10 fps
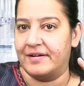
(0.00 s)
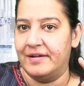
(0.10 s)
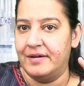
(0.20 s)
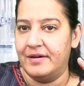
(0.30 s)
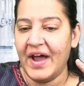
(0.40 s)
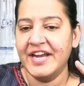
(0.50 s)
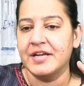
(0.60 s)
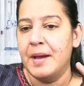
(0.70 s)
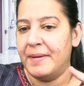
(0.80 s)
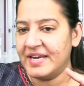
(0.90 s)
Right,
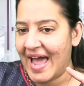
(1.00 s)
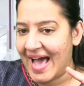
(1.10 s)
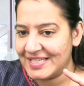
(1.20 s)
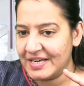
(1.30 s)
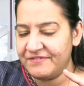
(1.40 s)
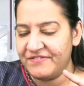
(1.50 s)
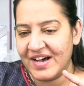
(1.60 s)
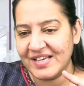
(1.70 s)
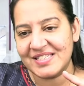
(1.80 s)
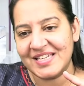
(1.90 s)
but in acid-fast
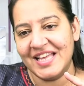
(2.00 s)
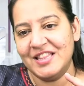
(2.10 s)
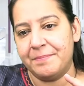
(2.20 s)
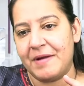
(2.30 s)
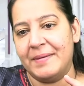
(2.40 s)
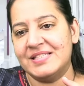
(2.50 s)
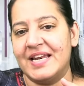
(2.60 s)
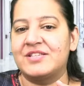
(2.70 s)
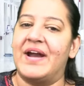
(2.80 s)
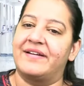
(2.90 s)
stain, the primary stain is
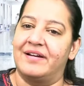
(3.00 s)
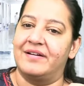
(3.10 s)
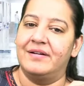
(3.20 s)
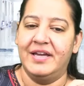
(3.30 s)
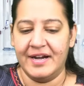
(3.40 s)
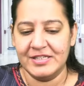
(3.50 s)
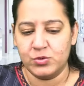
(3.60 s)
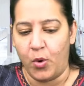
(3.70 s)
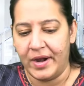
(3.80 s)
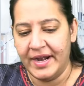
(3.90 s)
red color. Here it's
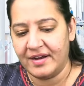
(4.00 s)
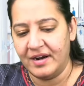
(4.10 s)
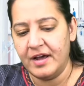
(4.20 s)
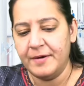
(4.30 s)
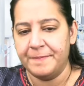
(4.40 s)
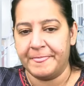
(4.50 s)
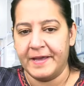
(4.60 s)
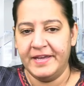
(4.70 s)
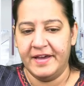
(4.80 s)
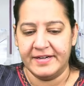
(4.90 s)
violet color,
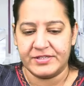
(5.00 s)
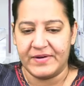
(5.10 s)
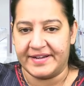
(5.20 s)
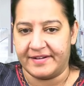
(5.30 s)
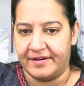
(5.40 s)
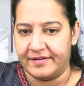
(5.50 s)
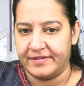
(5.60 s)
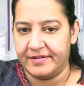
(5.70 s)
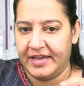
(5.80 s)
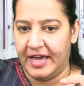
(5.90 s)
here it's red color.
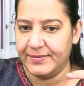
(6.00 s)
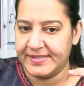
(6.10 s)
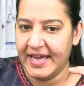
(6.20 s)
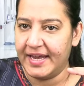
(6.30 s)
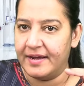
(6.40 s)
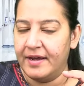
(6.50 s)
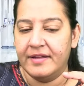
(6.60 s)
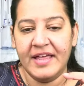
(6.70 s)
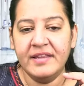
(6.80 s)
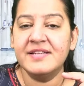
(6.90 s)
Can you see?
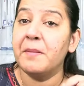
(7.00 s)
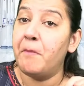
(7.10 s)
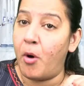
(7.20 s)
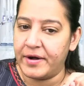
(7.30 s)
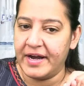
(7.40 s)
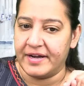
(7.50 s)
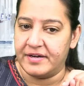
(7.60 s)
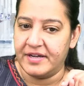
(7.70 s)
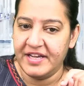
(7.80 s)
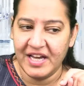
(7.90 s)
Then there is a
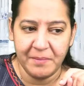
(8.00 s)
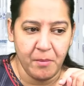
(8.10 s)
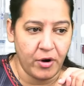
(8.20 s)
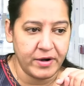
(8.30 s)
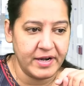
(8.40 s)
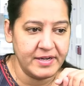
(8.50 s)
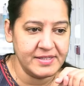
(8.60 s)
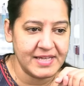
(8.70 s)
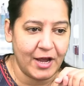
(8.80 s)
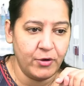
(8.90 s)
mordant. Here mordant is
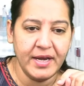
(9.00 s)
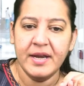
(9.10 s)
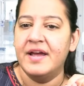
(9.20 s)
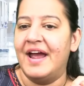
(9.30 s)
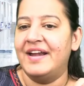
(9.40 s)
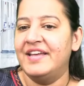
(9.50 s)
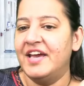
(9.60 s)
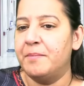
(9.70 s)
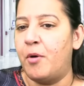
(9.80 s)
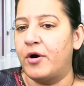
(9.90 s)
iodine and here
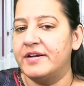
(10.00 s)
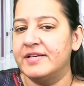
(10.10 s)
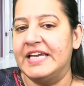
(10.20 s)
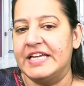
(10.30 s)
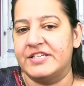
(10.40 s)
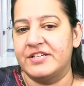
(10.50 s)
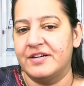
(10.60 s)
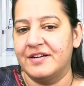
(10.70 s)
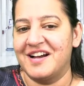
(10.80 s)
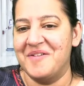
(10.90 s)
mordant is heat.
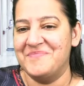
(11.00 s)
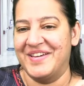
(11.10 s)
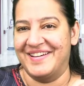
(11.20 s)
Compare.